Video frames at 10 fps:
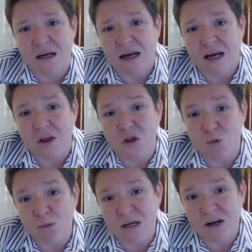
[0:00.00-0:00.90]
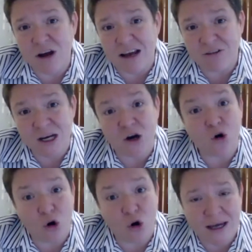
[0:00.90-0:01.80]
At the moment, Arafmi are
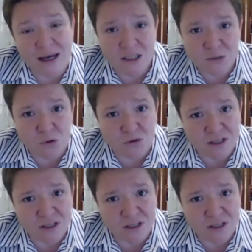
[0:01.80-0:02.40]
not eligible for